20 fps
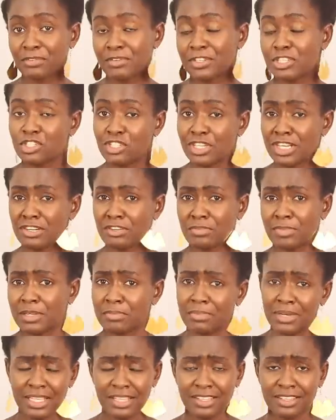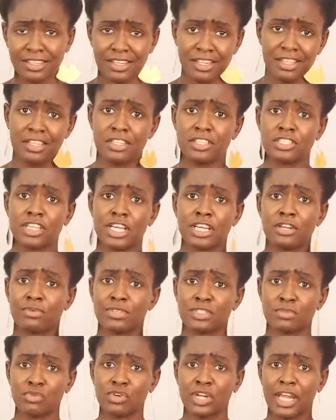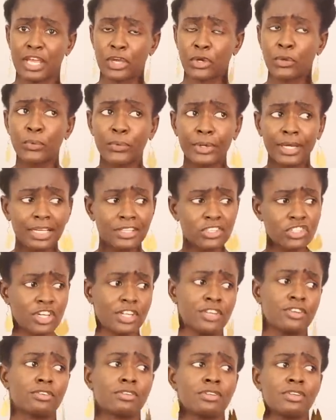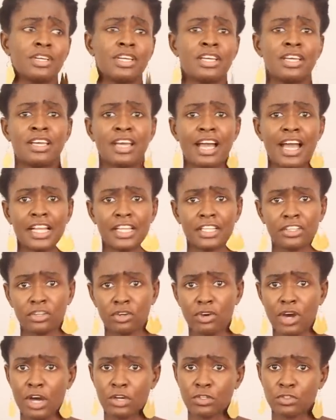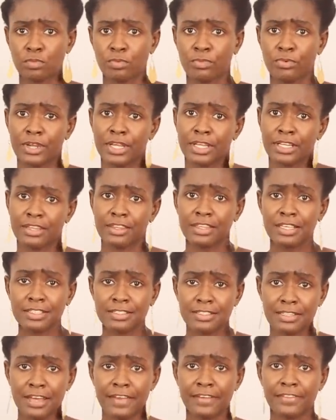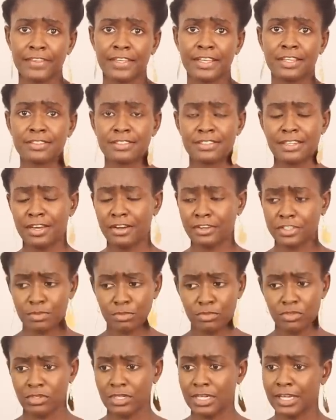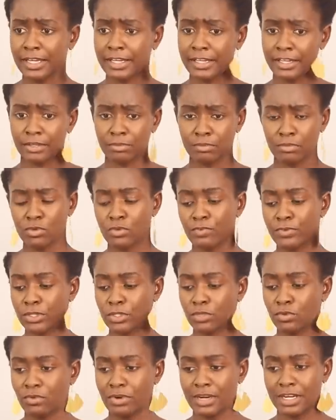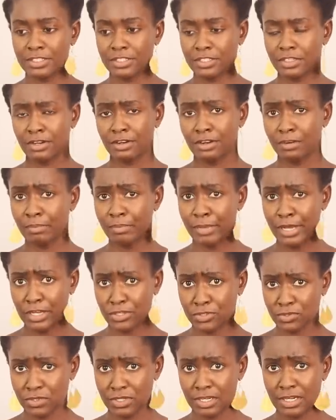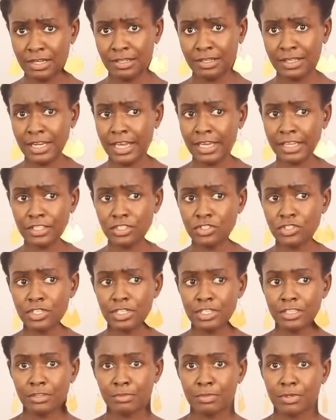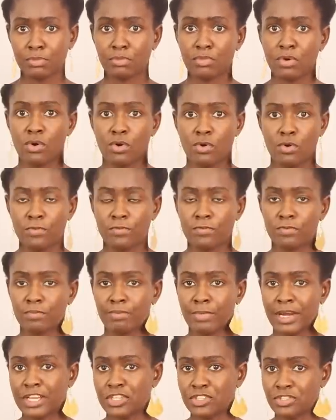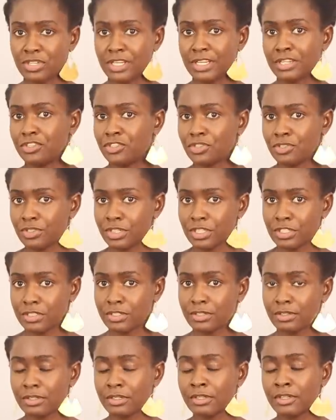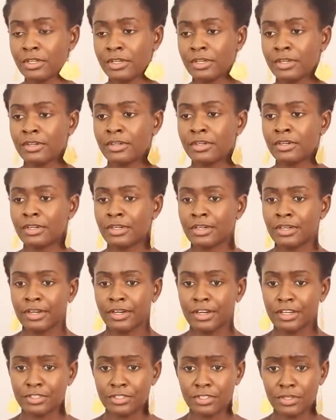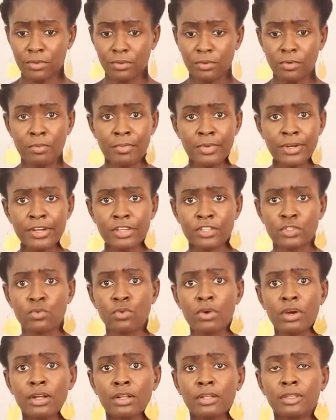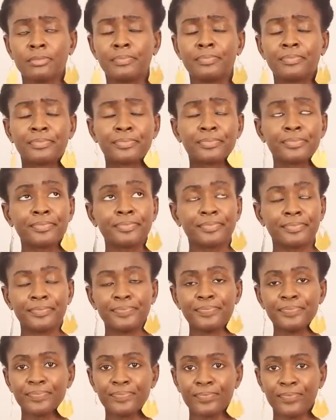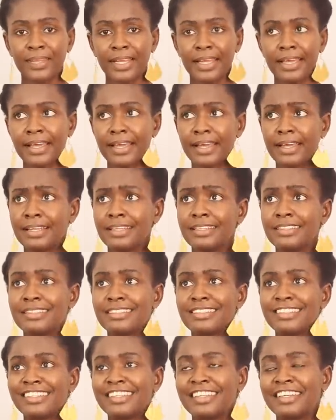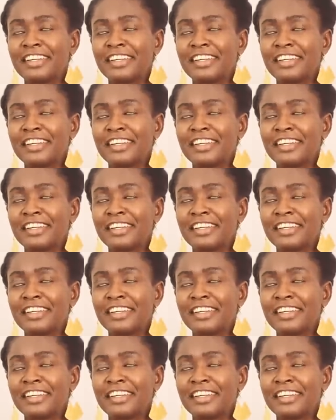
of this channel, but back in the day, the channel was more like cooking channel. I didn't know how to bring in things like this. Now it's more like moving towards a personal, and I can share a little bit more of my journey just as a as a woman as well. And